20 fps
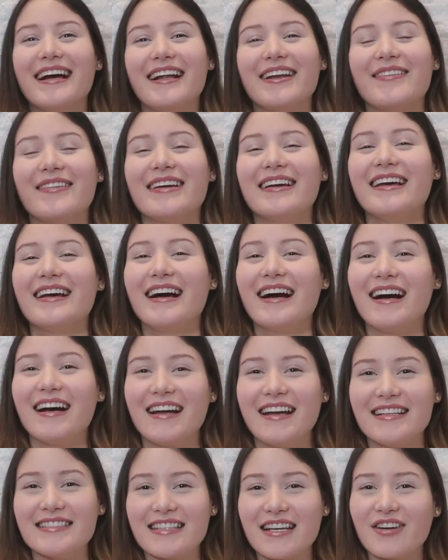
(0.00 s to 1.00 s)
Anyway,
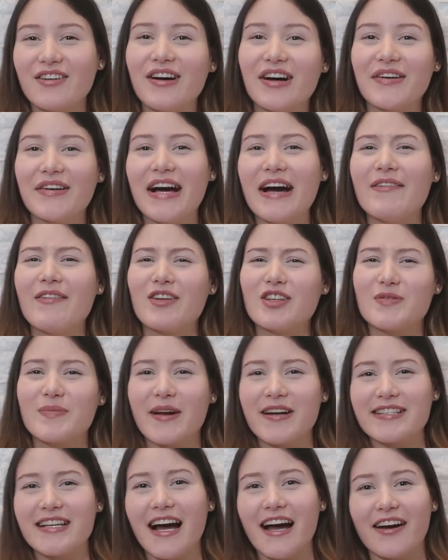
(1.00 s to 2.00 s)
he's like, oh, I don't have a
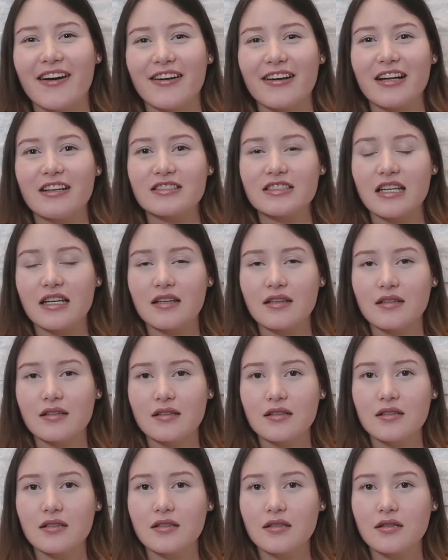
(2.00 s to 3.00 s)
spare tire. And I was like,
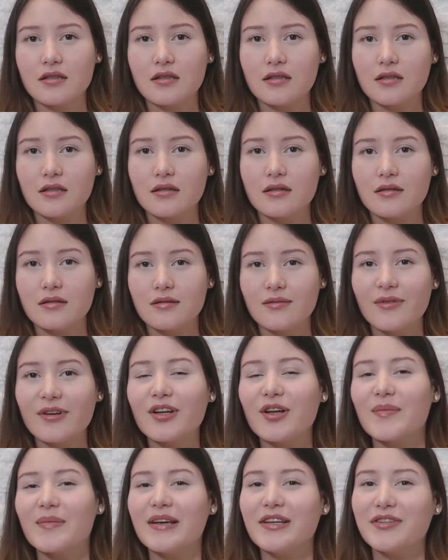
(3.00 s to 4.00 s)

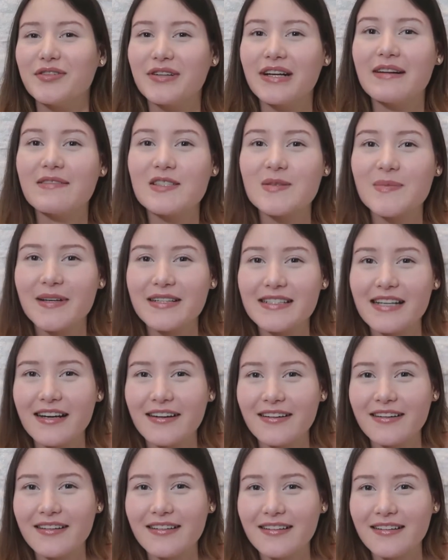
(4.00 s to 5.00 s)
what do you mean you don't have a spare
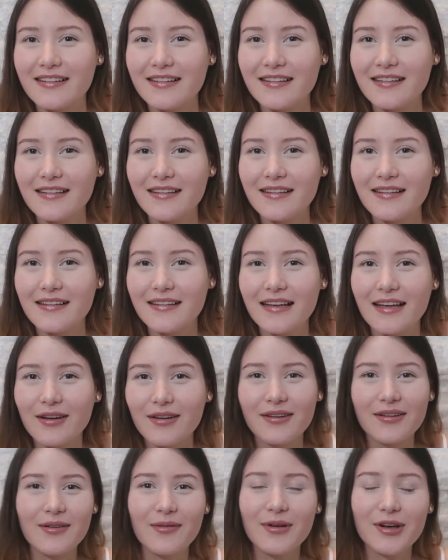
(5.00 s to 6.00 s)
tire?
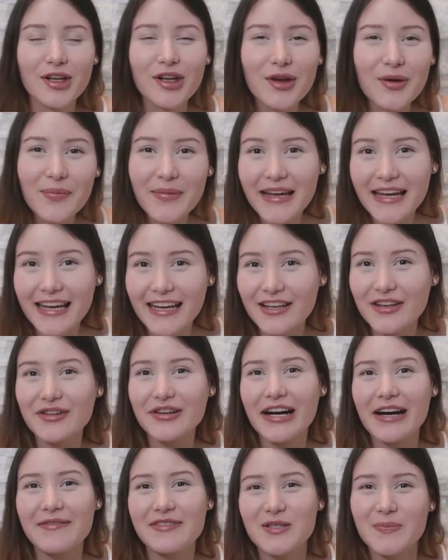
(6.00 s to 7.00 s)
Like, what do you mean you
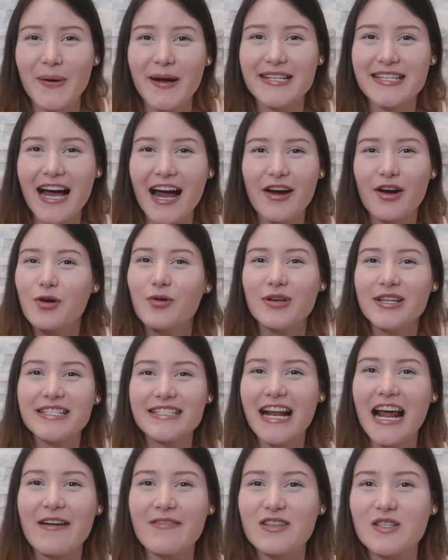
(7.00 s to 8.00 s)
don't have a spare tire? Who
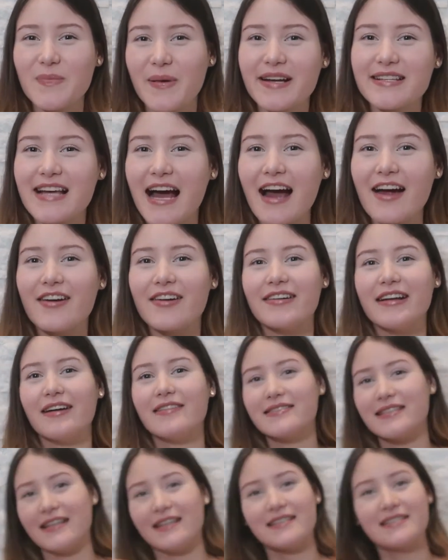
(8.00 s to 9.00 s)
doesn't have a spare tire
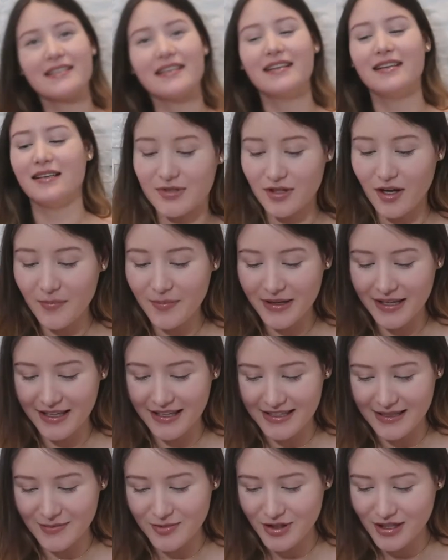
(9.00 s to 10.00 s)
nowadays? Stop
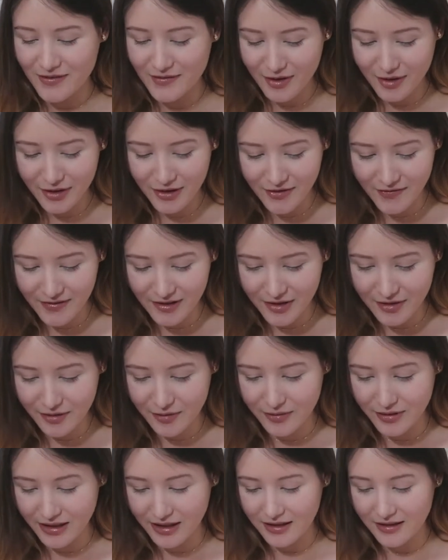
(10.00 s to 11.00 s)
it. I'm trying to record a video,
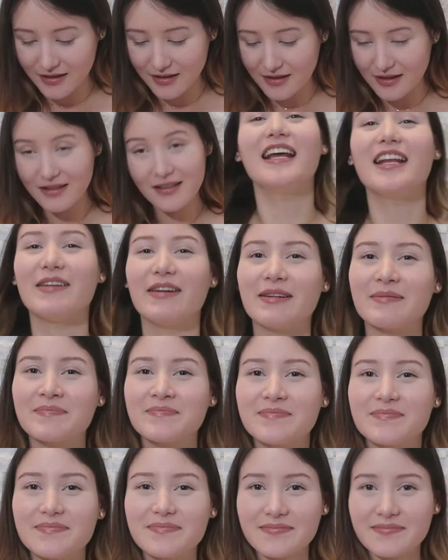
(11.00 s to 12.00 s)
Luna.
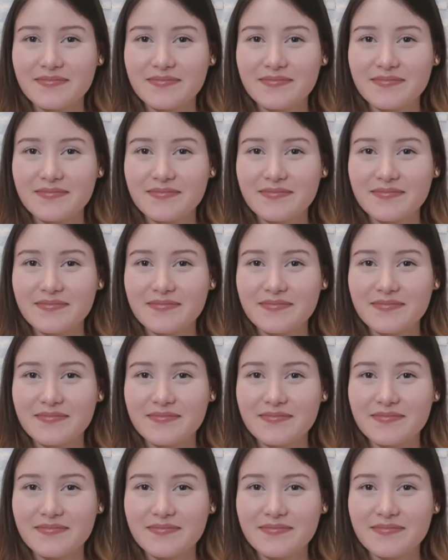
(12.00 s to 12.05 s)
Anyway,